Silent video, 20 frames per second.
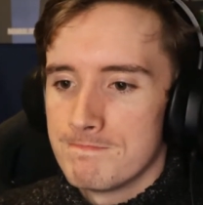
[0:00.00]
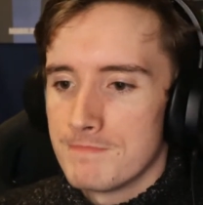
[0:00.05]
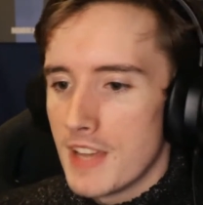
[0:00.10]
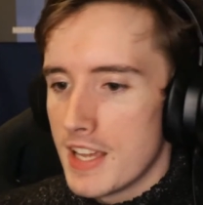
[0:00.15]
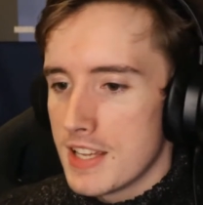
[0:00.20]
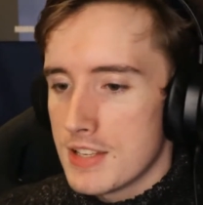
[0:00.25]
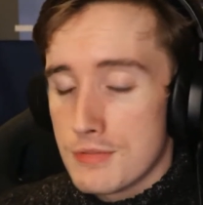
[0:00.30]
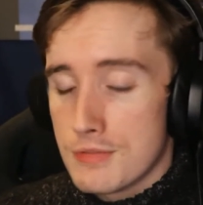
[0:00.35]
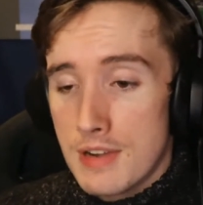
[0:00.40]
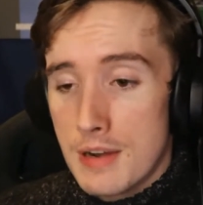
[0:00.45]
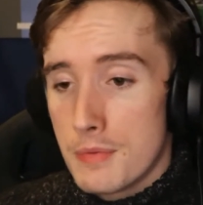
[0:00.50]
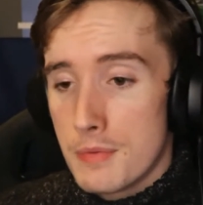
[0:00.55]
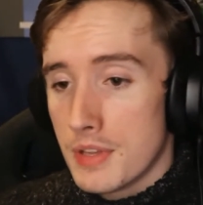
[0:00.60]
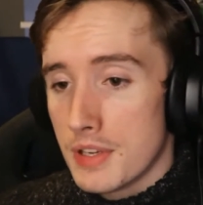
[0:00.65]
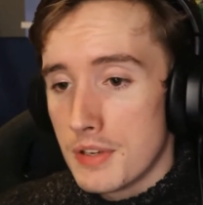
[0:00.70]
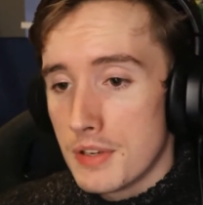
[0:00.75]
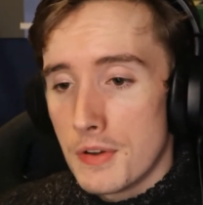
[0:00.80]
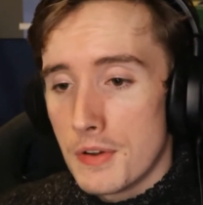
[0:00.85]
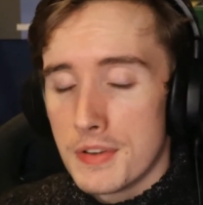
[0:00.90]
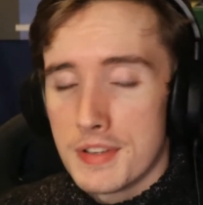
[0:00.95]
It's round the
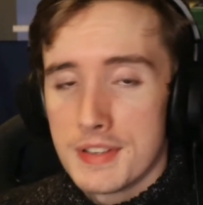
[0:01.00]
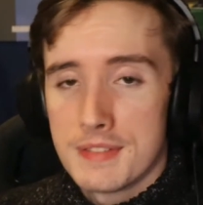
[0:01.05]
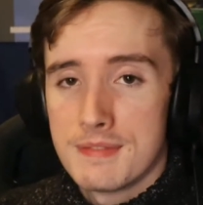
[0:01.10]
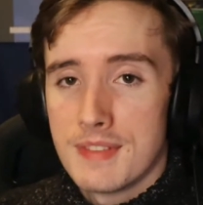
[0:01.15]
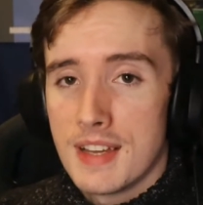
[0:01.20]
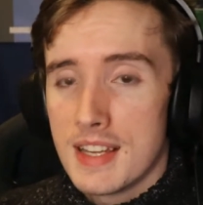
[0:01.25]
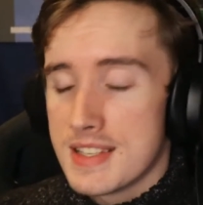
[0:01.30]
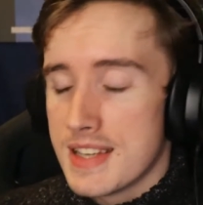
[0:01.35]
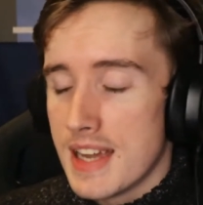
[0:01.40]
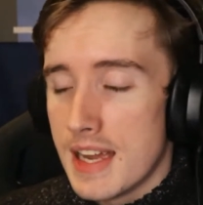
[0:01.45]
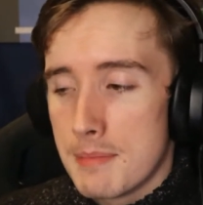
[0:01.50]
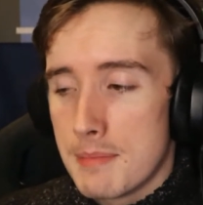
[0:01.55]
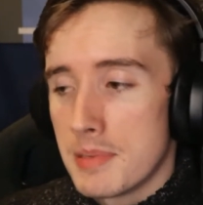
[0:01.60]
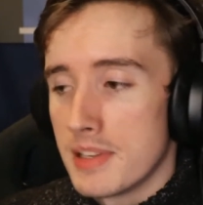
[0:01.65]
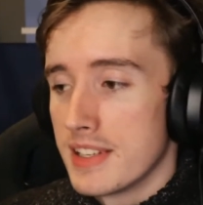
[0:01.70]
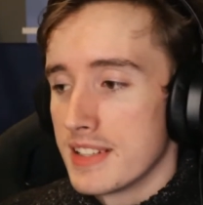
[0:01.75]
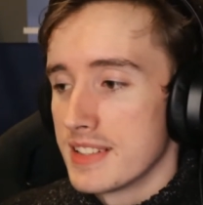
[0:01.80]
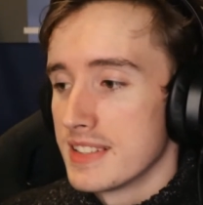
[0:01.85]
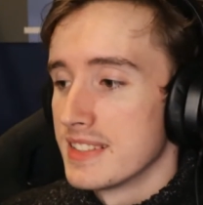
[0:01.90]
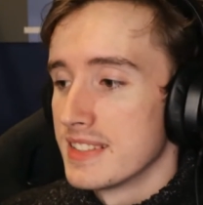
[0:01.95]
corner. It's
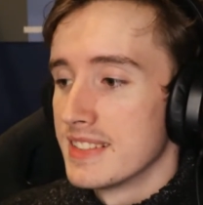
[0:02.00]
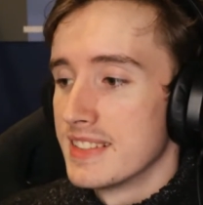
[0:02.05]
happening.